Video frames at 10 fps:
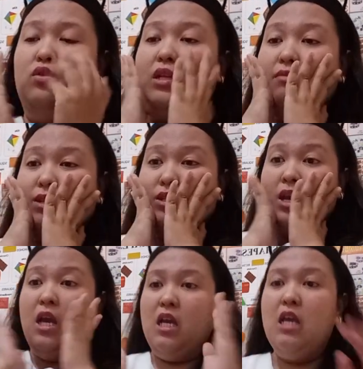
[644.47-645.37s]
So that
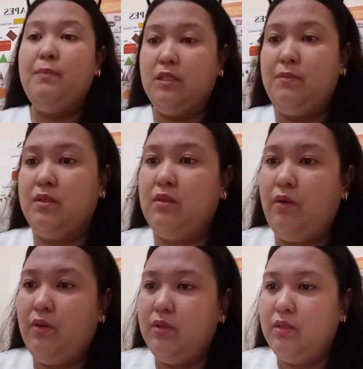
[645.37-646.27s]
means he must be
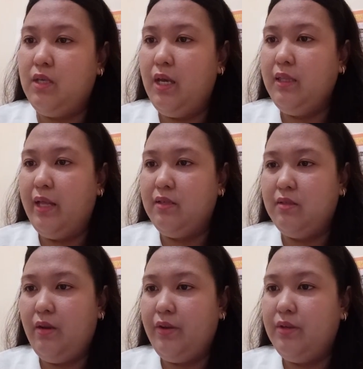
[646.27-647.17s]
serious. Okay, dead
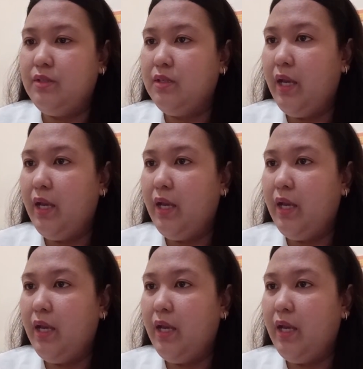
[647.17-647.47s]
serious.